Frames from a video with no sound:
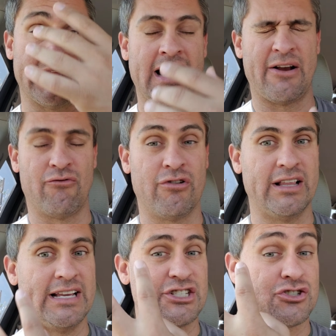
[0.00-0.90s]
getting like
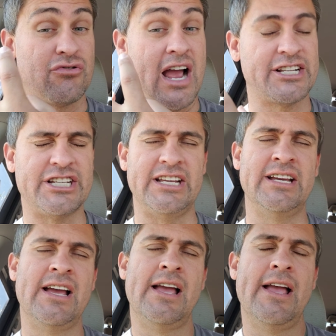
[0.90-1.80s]
really
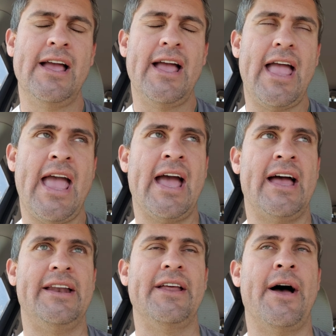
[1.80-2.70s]
scratchy,
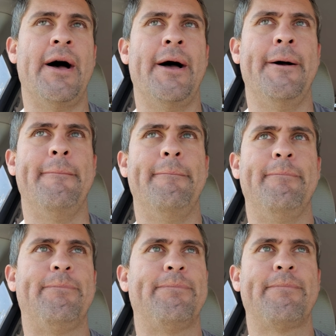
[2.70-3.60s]
and
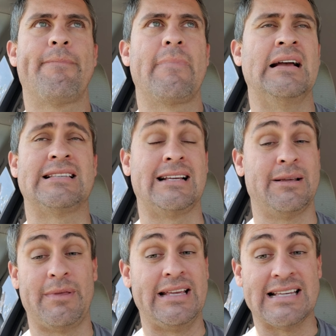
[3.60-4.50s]
it's like
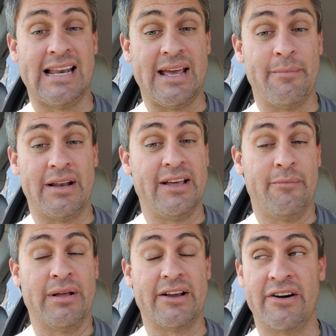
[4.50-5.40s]
something's in it,
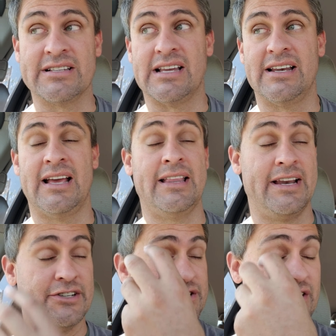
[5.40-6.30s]
but there isn't, and
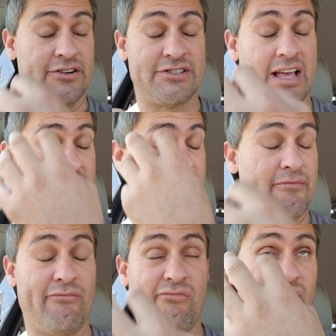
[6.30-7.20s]
then it just starts like
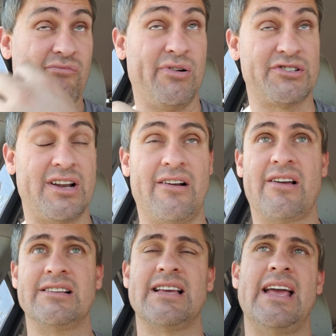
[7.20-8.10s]
pushing out all
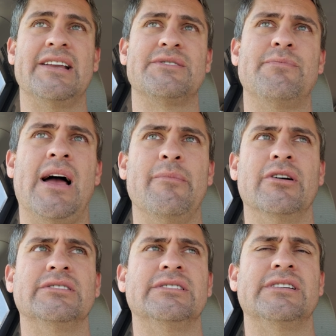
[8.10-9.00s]
kinds of heinous eye
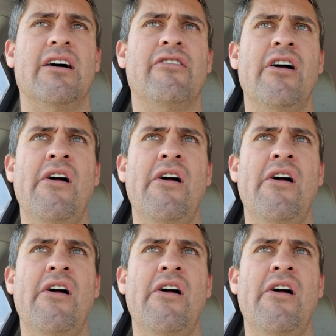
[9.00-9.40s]
bugs and stuff.